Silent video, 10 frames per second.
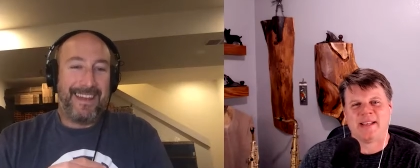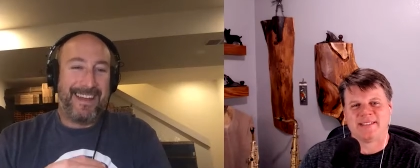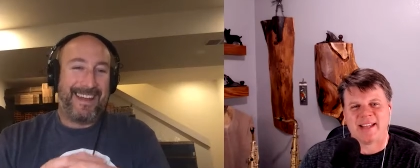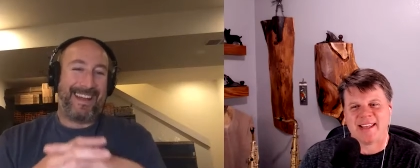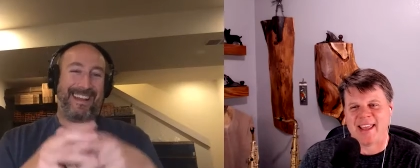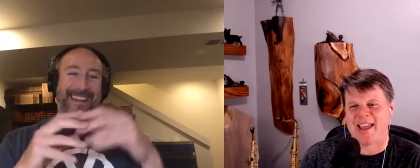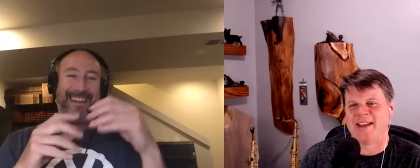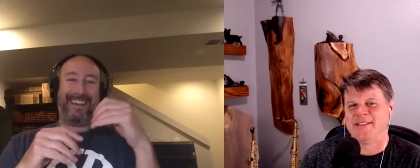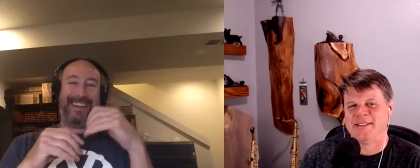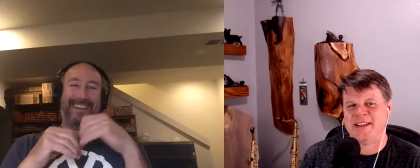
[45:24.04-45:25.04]
Speaker 1: best I
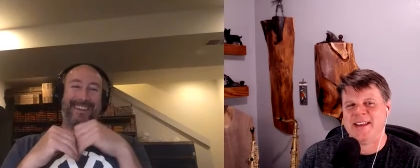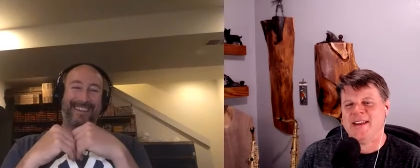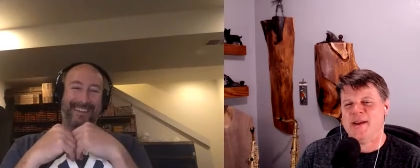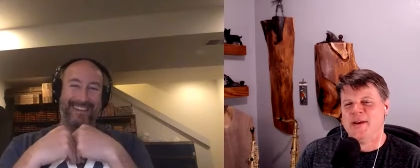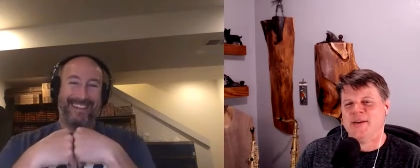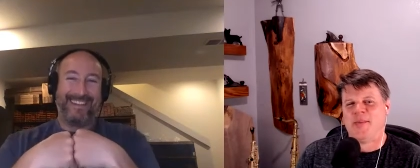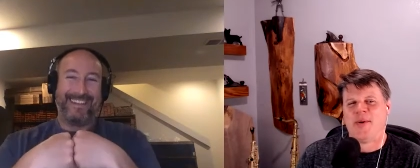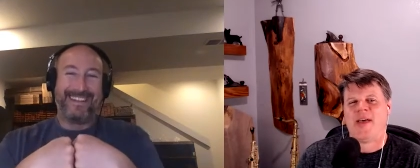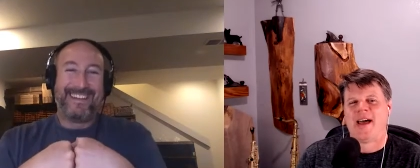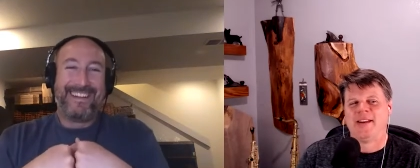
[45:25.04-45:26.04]
can to to
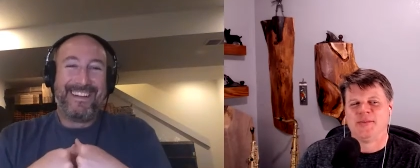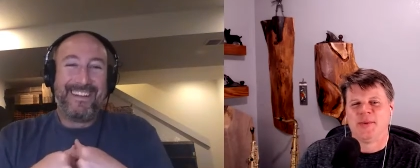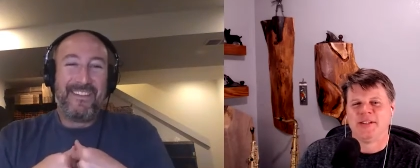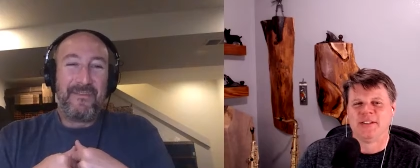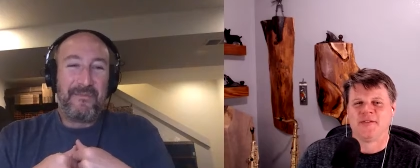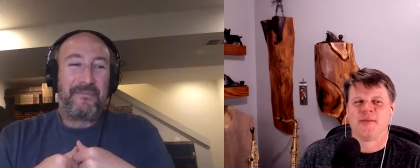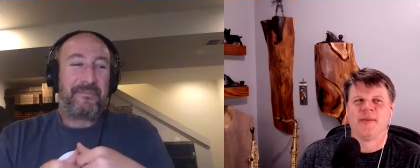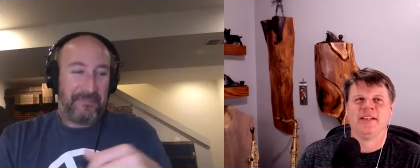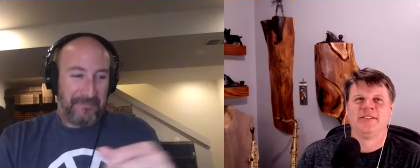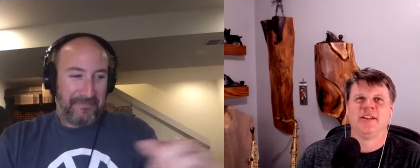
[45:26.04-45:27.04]
pull out as much
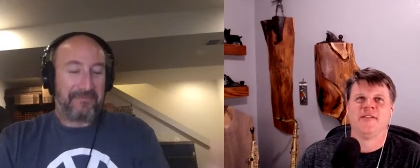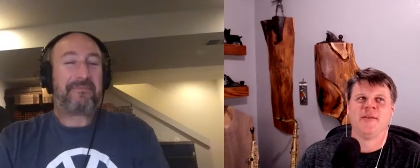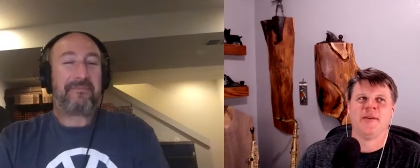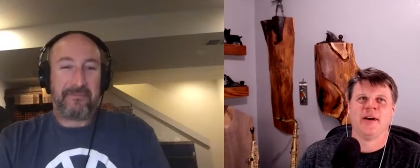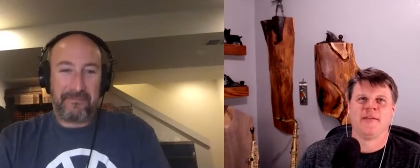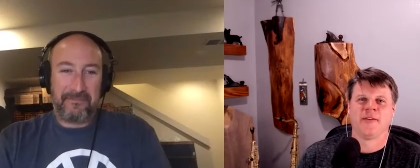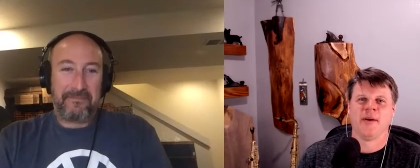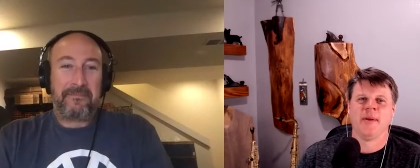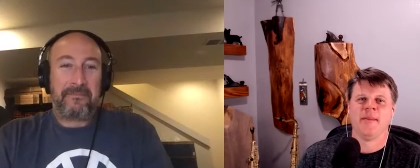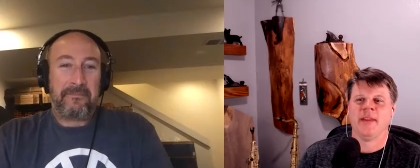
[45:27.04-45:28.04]
information of uh,
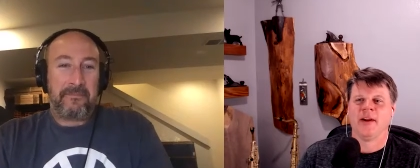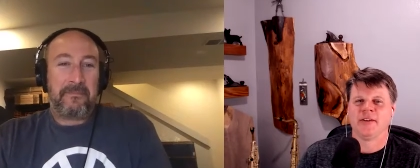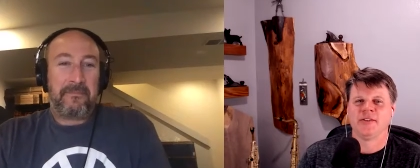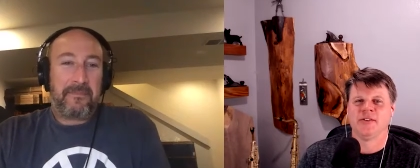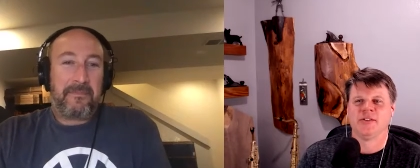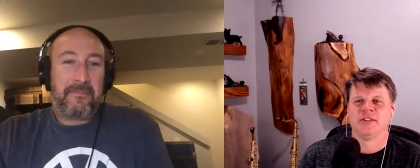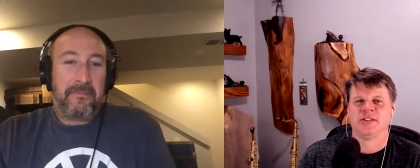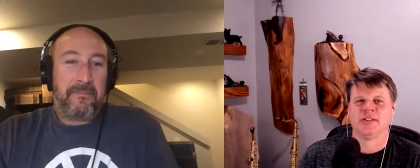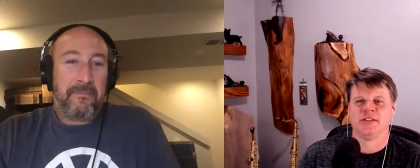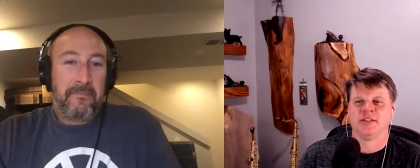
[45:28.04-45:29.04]
from them, and also
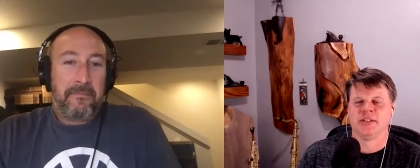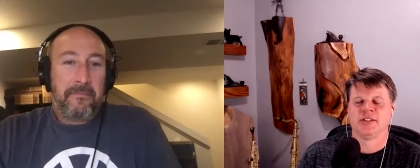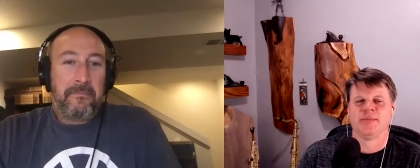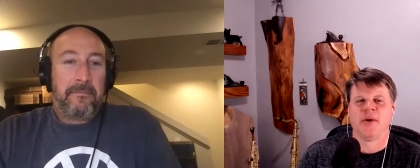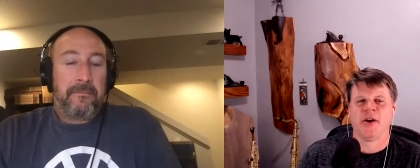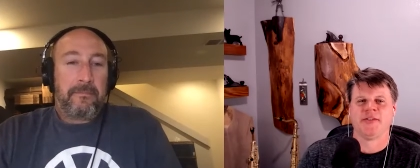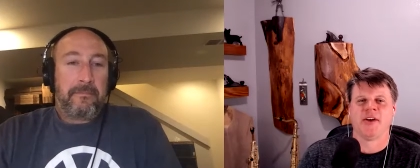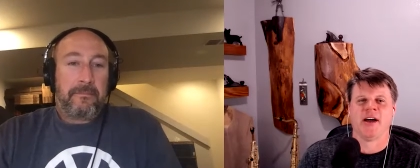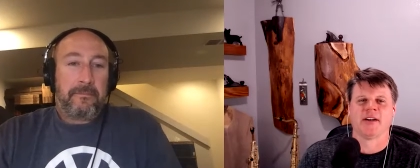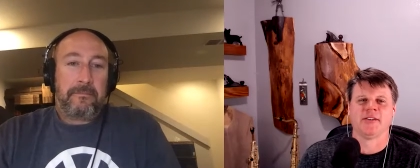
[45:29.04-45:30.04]
just just small
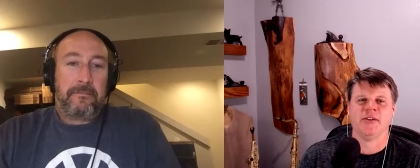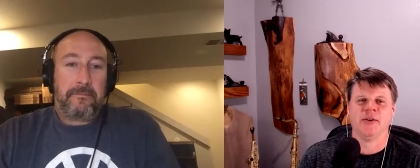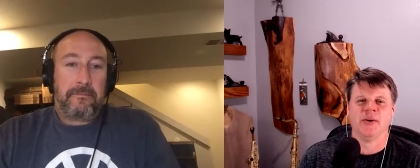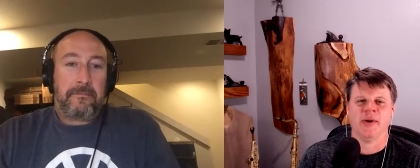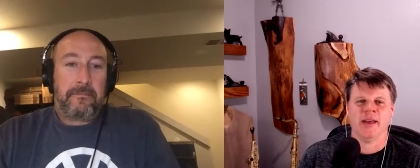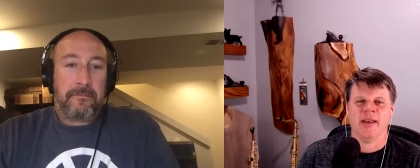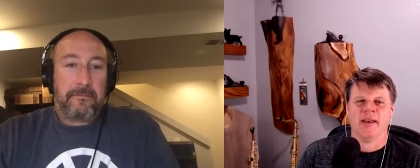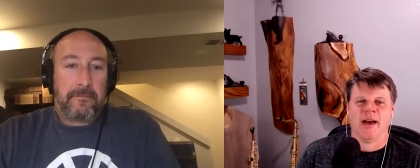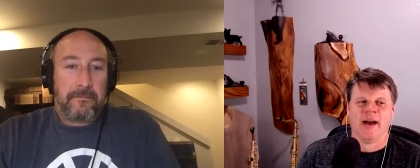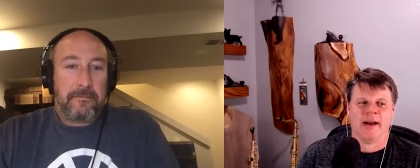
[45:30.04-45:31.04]
talk too.
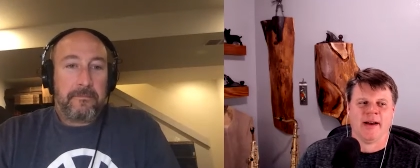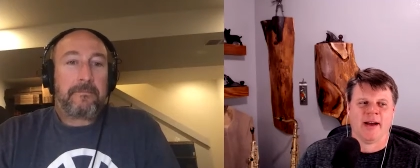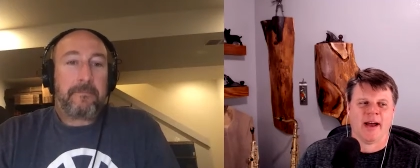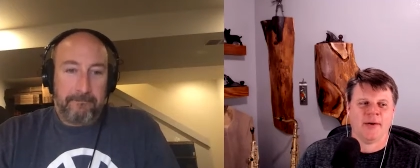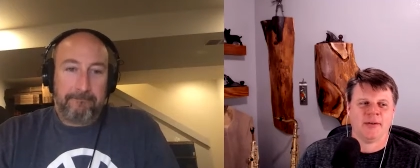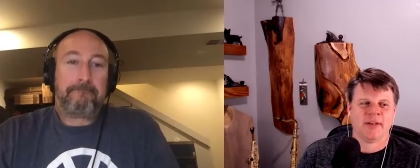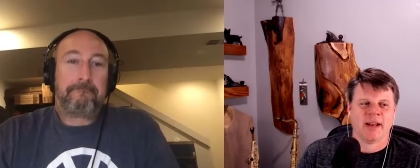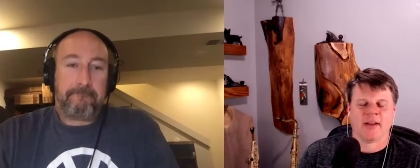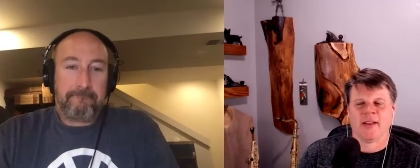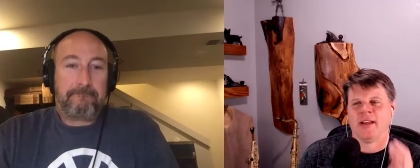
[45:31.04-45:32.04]
Uh, I was
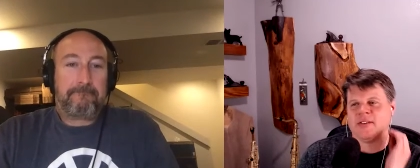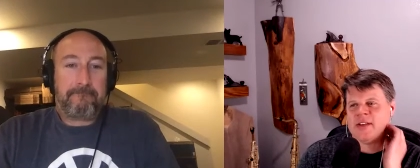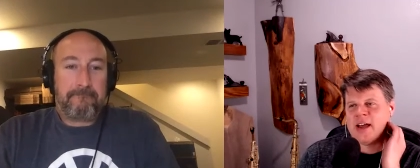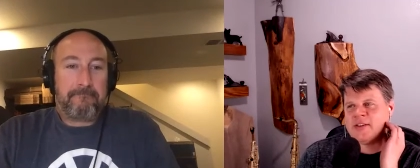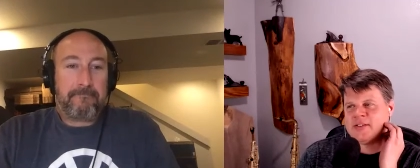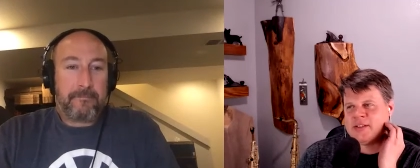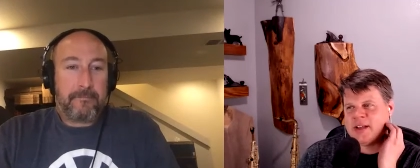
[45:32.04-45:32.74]
at a client's house